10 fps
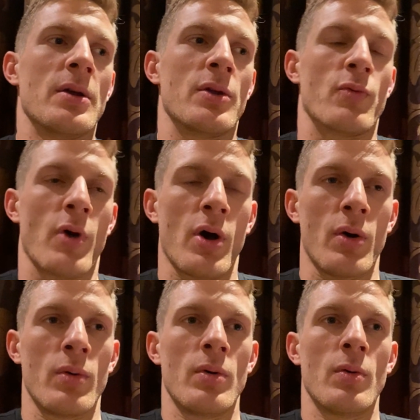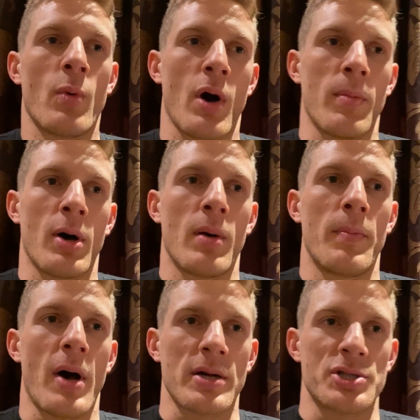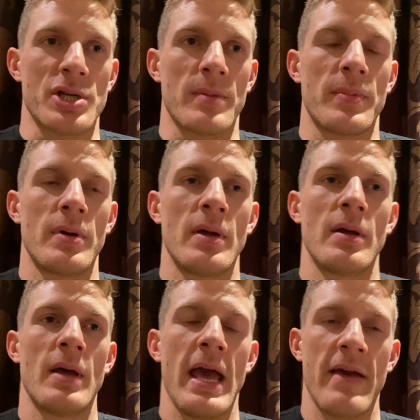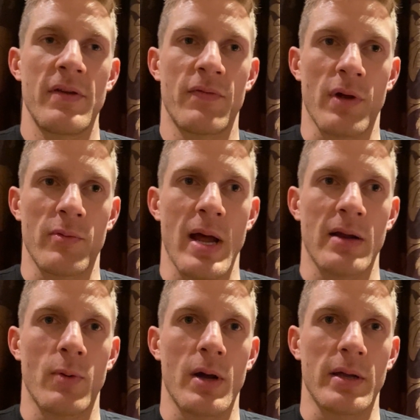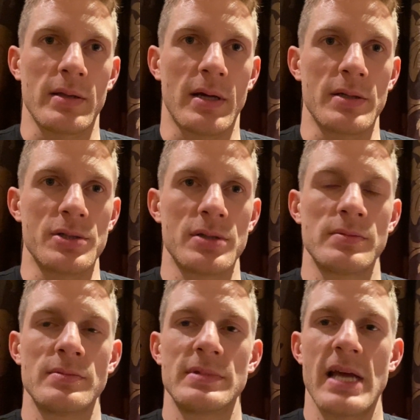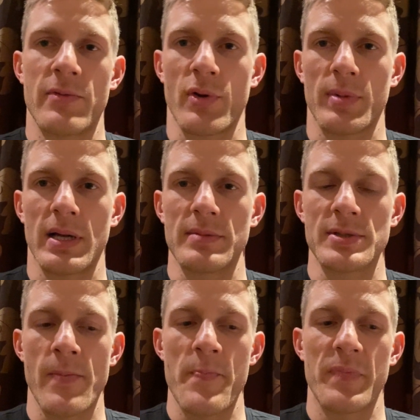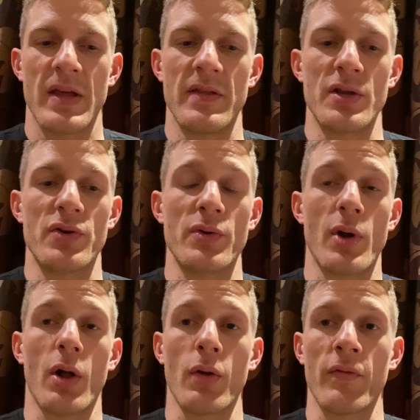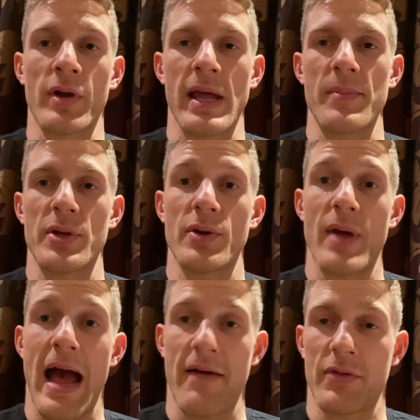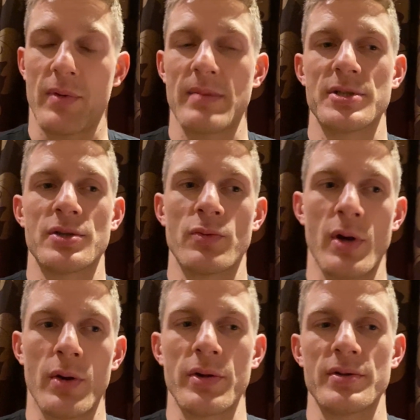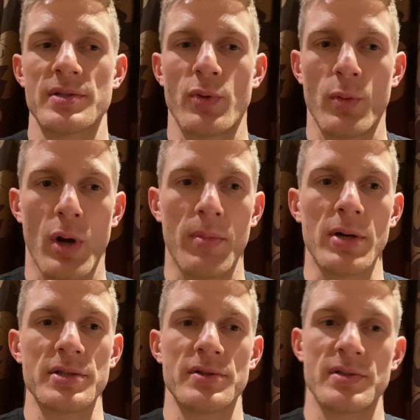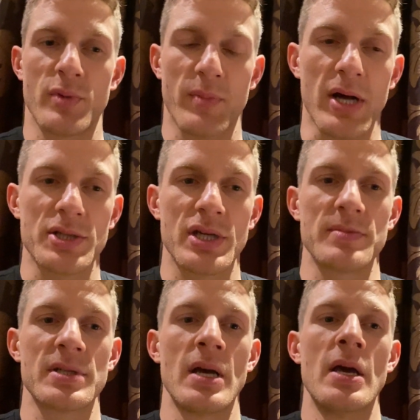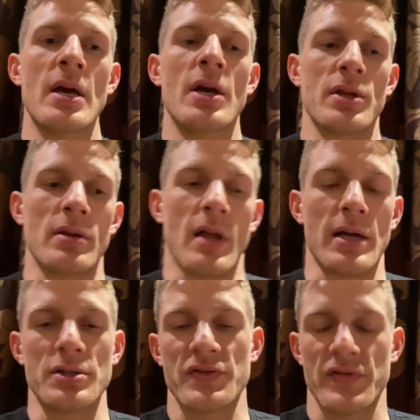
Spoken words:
you row, wall ball, box jump, heavy front rack walking lunge, 10 rope climbs. And then you do it all over again, but you do half the reps. You row, you do some more wall balls, you do some more box jumps, you lunge